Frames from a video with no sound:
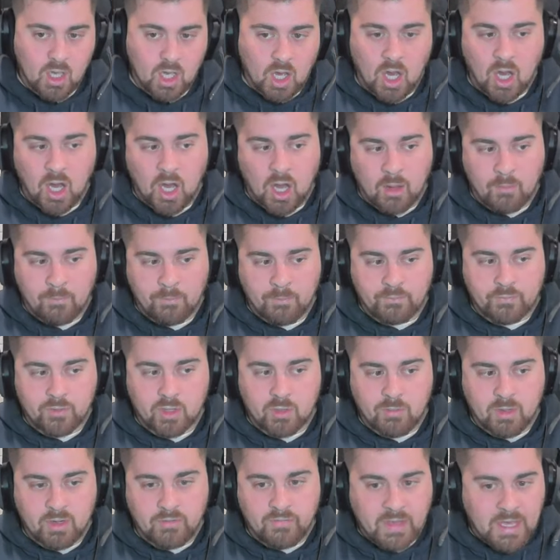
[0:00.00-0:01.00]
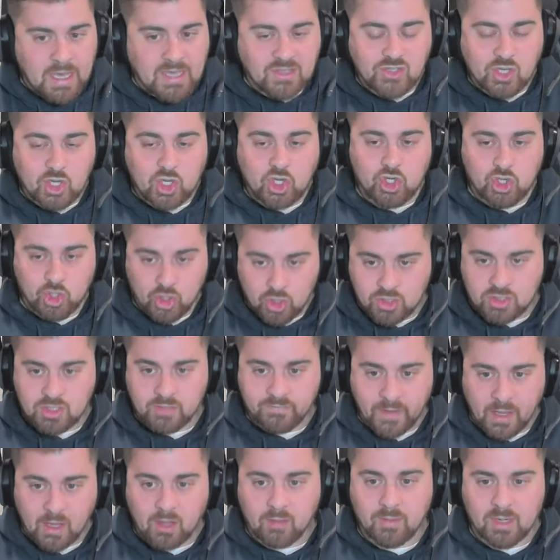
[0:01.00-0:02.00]
Um, but if he has a good
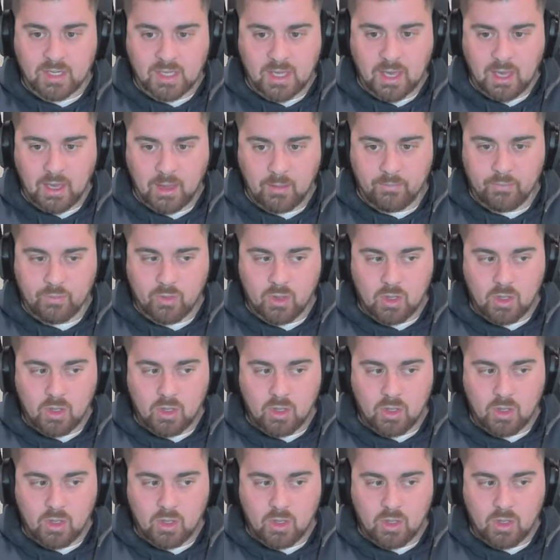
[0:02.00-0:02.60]
development camp,